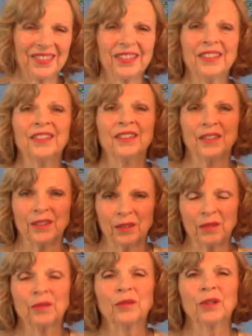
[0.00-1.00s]

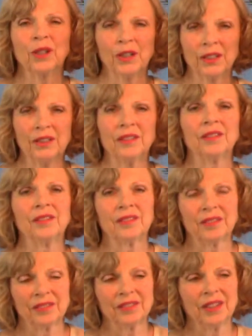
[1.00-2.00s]

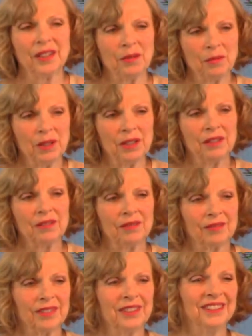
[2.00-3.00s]

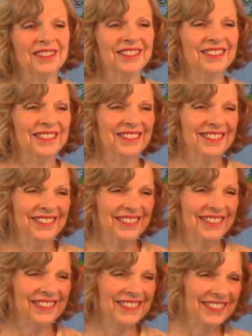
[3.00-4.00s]
The person shown says nothing.